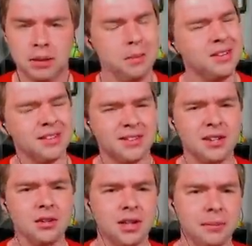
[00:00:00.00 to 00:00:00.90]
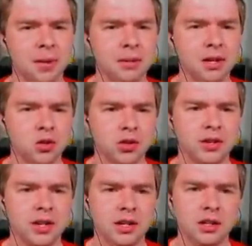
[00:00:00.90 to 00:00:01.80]
Maybe it's a steel type. That'd be
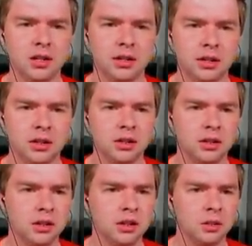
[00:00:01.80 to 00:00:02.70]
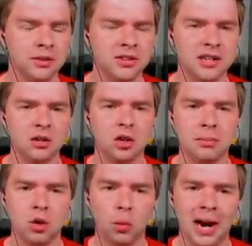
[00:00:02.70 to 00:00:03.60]
interesting. Could be steel,
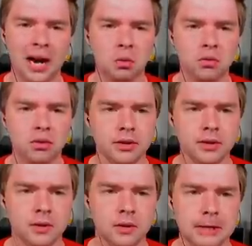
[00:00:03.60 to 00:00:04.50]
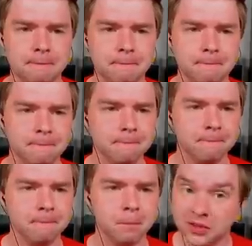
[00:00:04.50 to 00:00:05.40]
could be ground. Hmm.
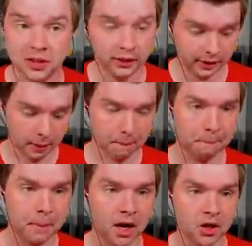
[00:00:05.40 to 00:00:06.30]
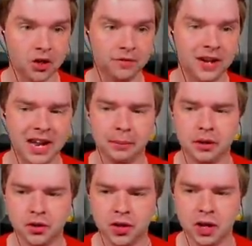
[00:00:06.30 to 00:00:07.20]
We still did a bunch of
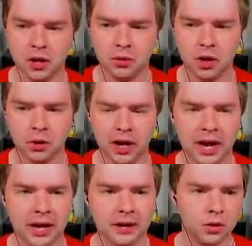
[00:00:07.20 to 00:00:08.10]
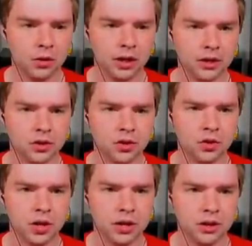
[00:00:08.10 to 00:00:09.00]
damage, though. Okay. Okay, just
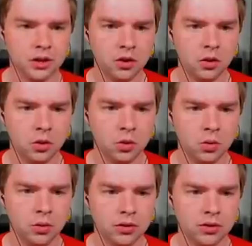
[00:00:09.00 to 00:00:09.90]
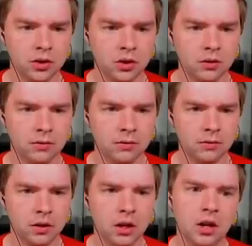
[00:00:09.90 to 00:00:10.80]
strength you, surf.